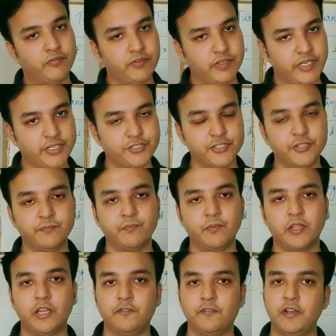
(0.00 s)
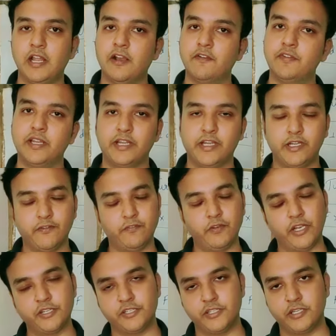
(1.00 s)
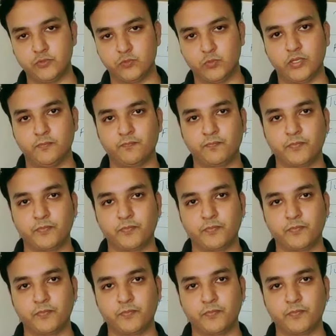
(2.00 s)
direction, it will have a negative direction as well.